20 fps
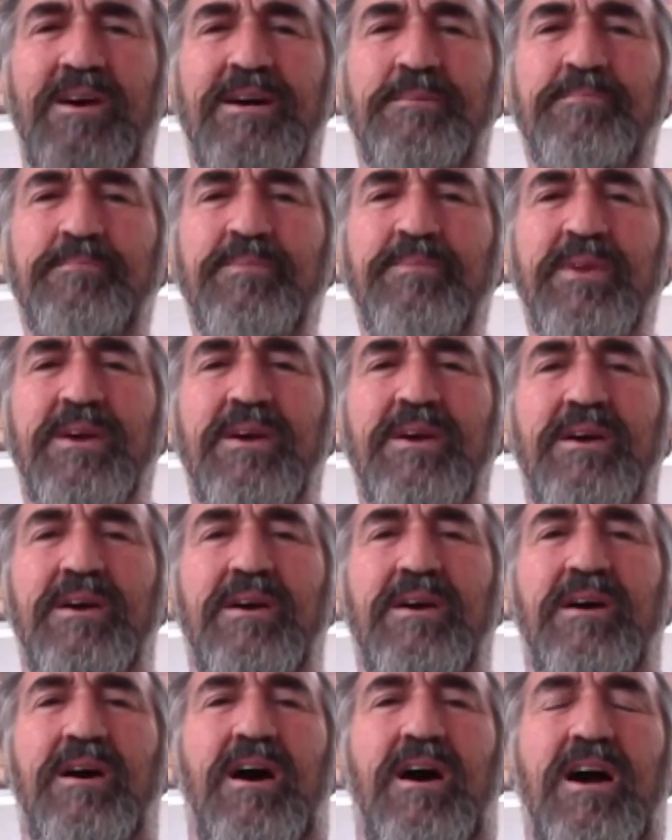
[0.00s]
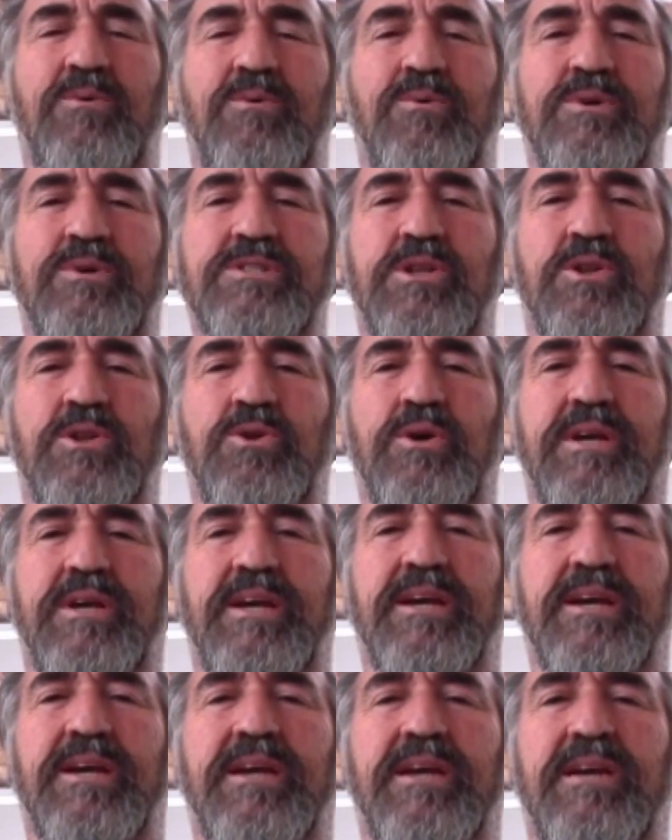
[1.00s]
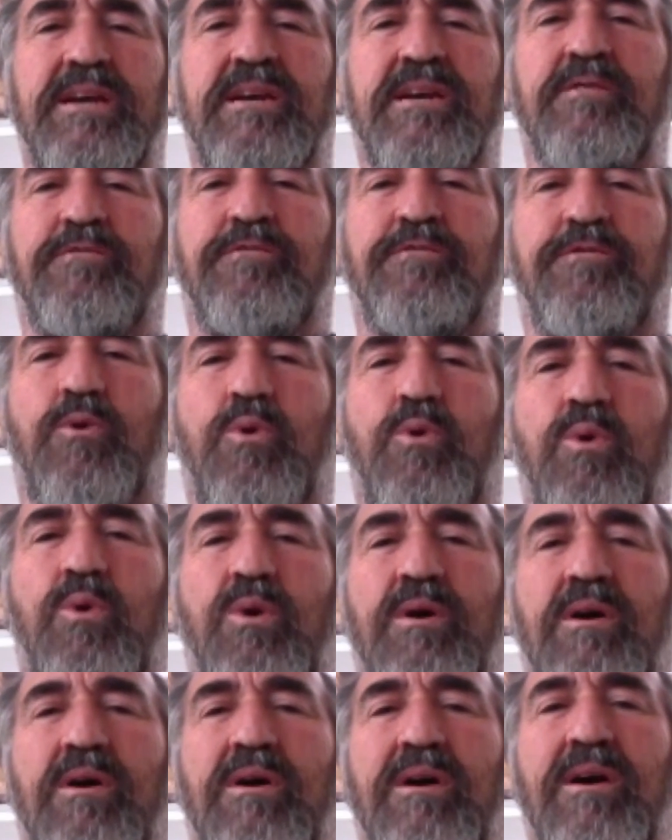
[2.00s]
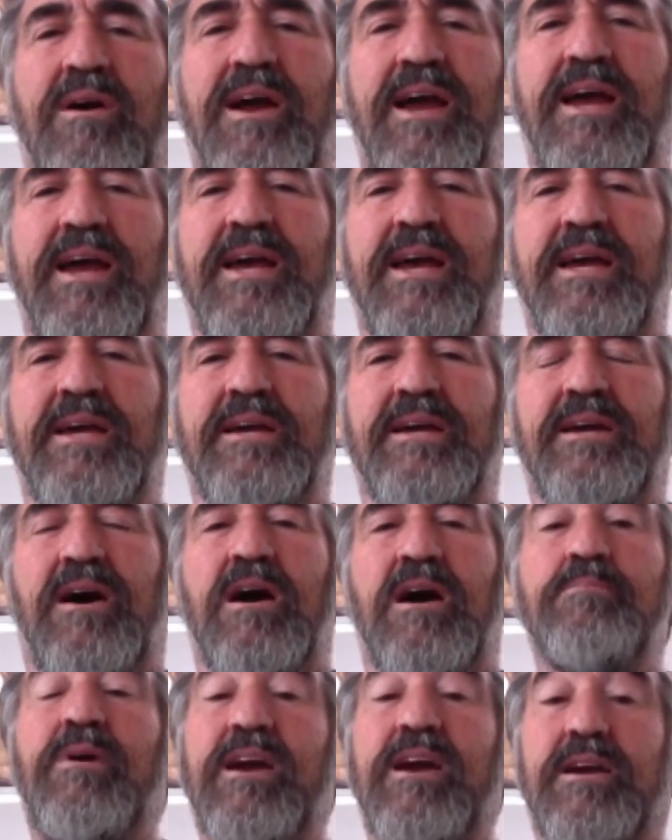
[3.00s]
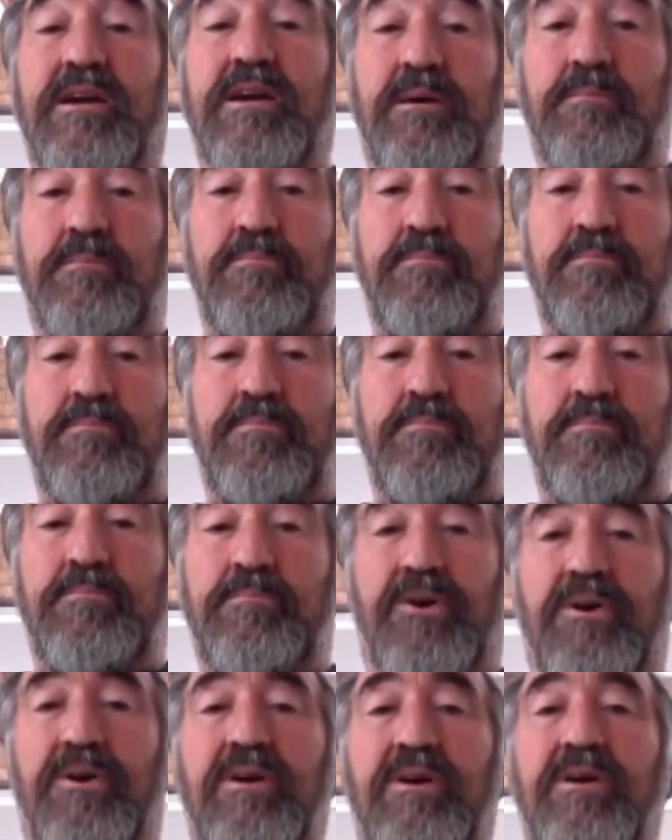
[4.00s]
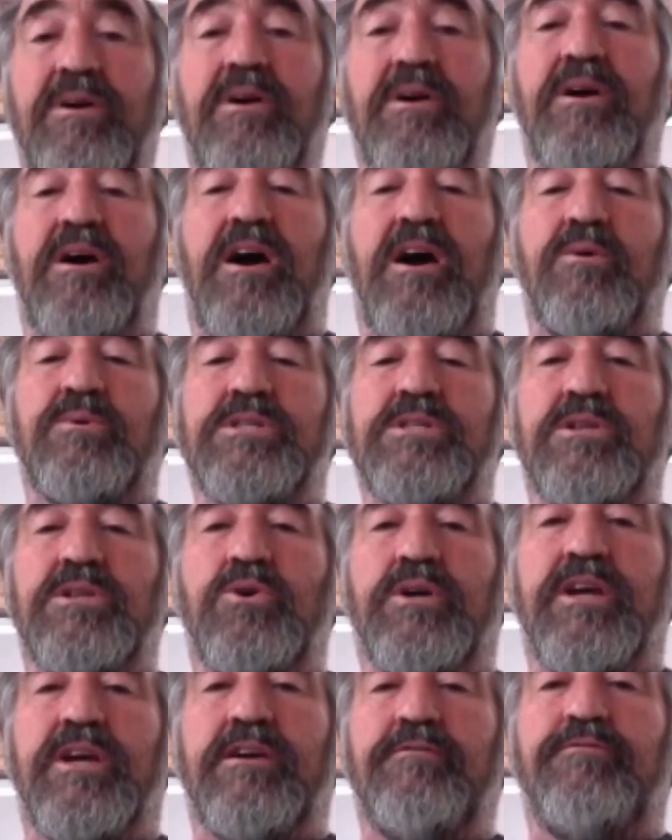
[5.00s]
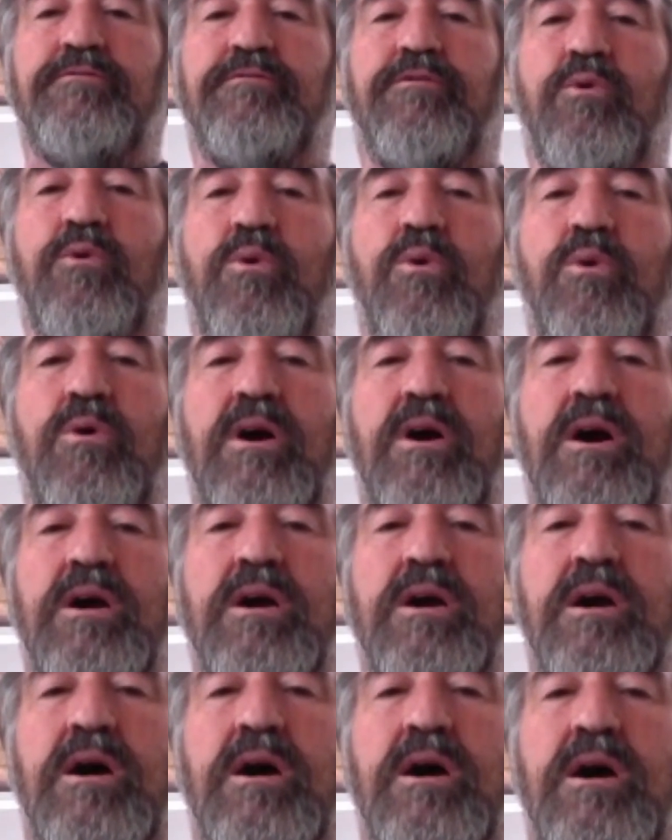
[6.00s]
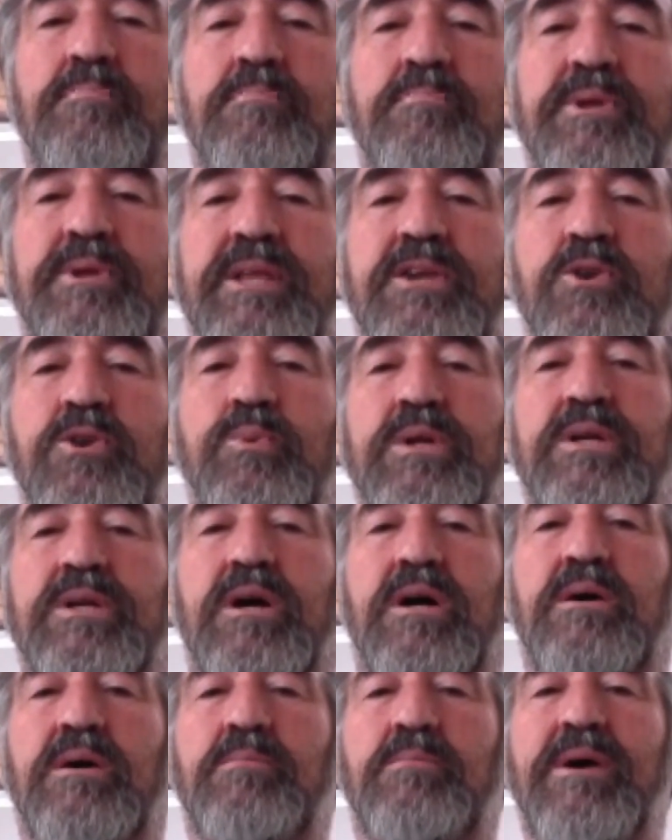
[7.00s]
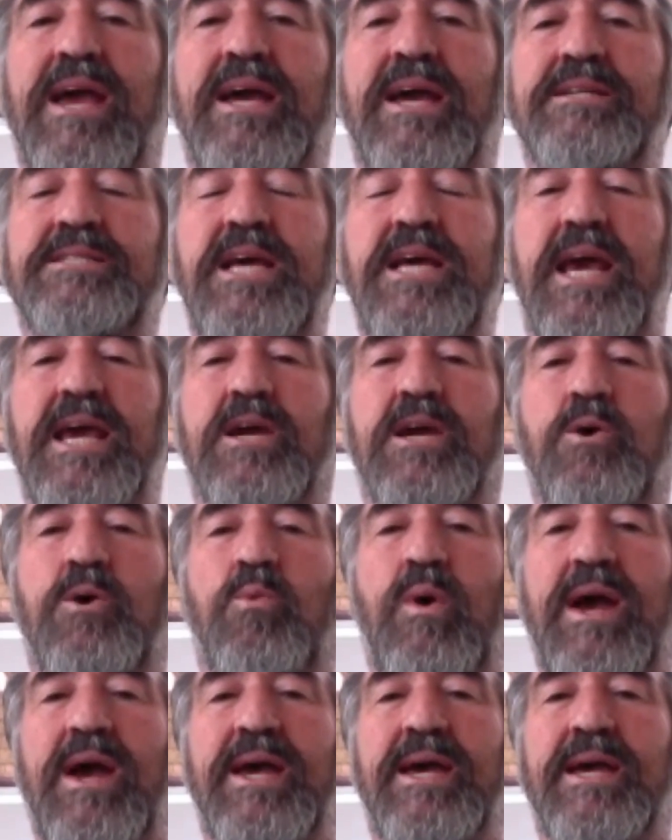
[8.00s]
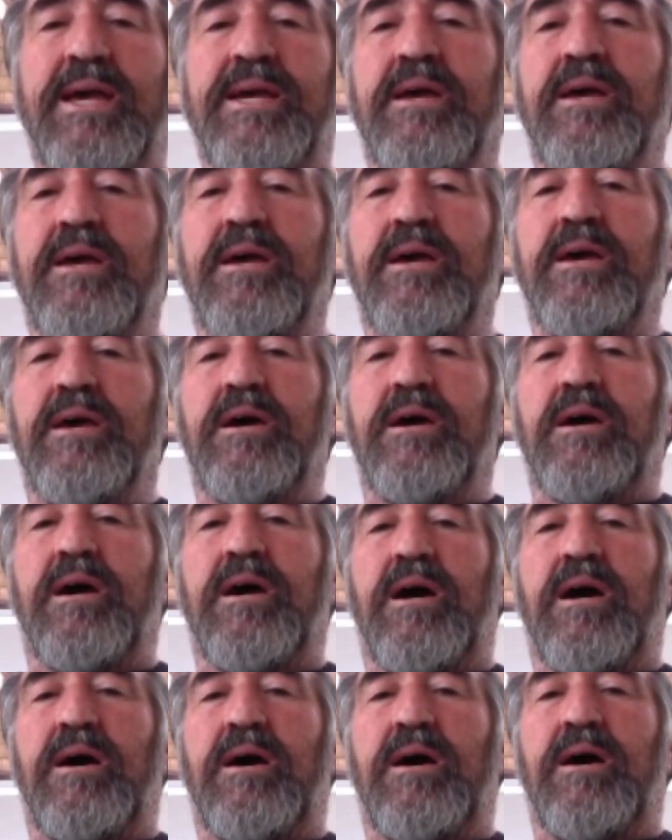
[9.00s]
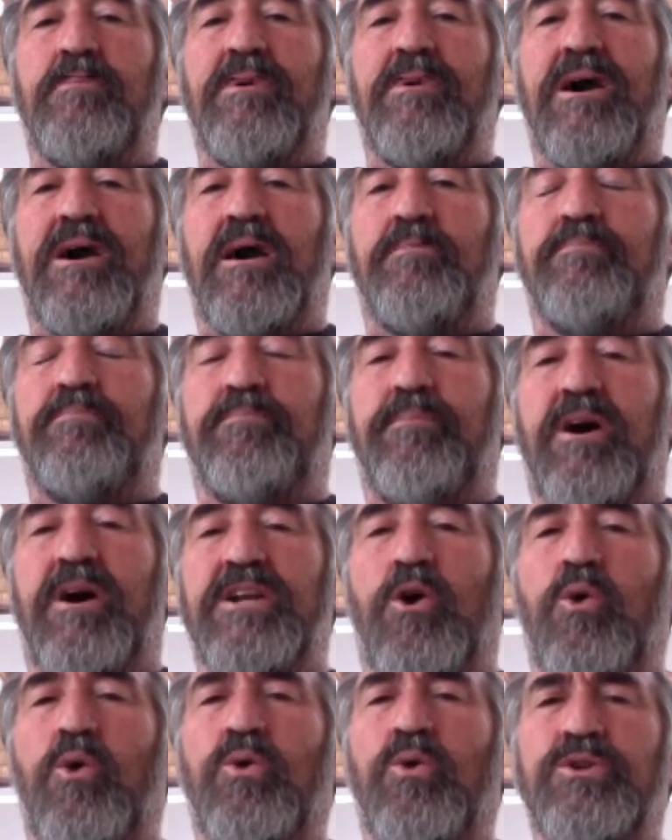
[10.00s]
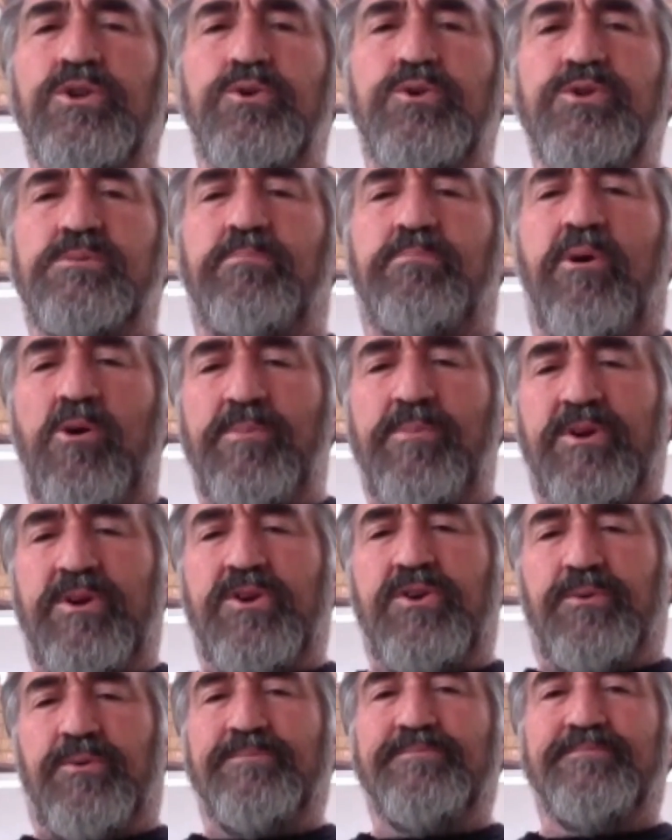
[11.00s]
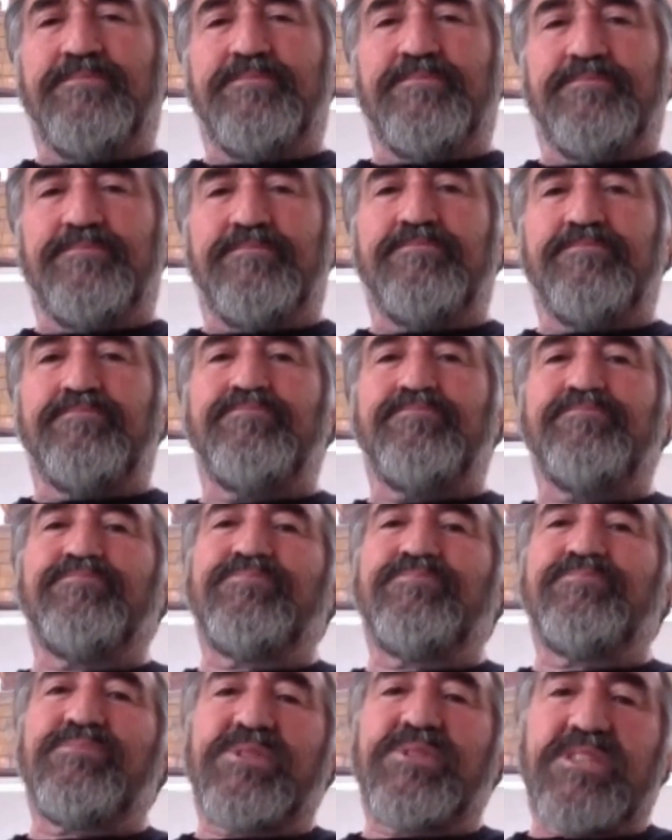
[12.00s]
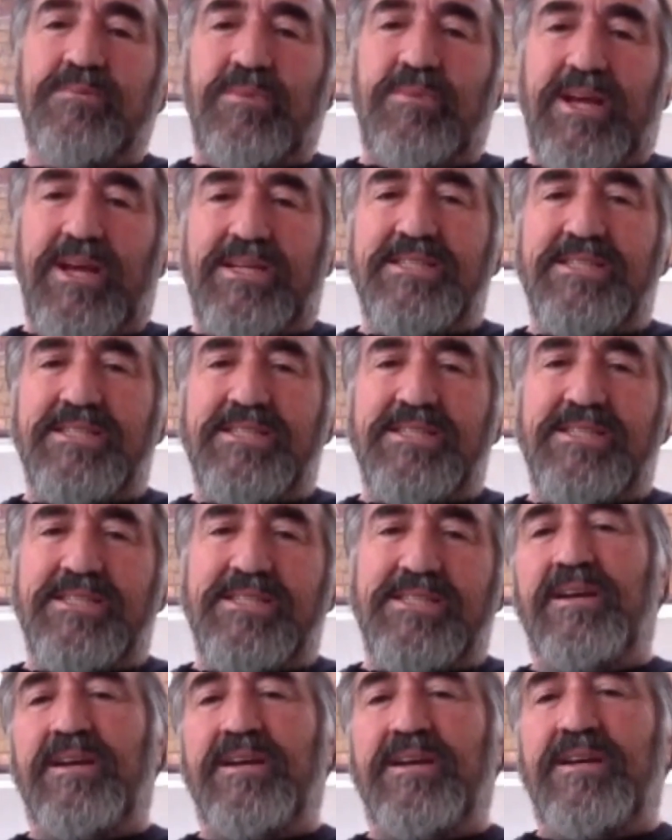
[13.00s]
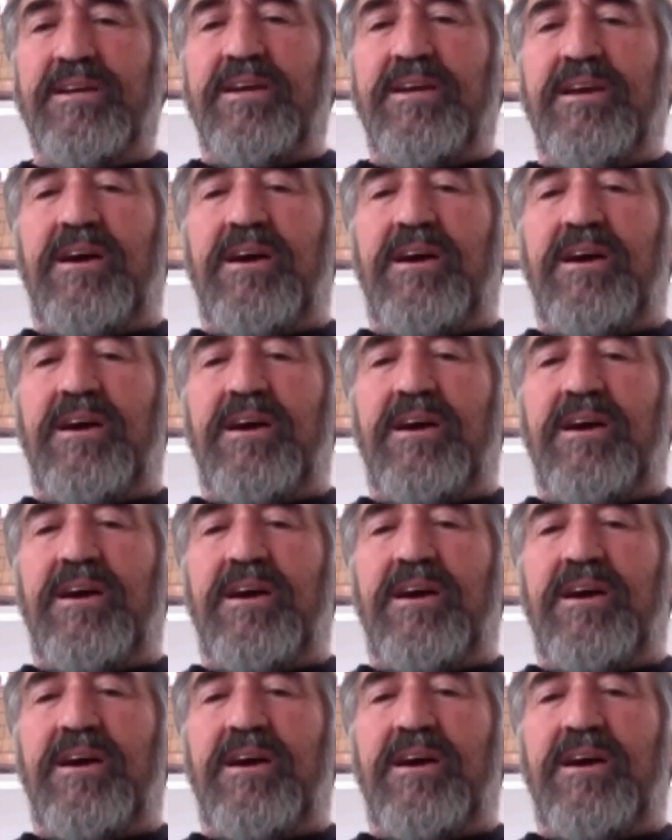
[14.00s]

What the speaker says: I was looking on my computer, I was looking for a company who would come and take away an old used barbecue. It seemed like a simple thing.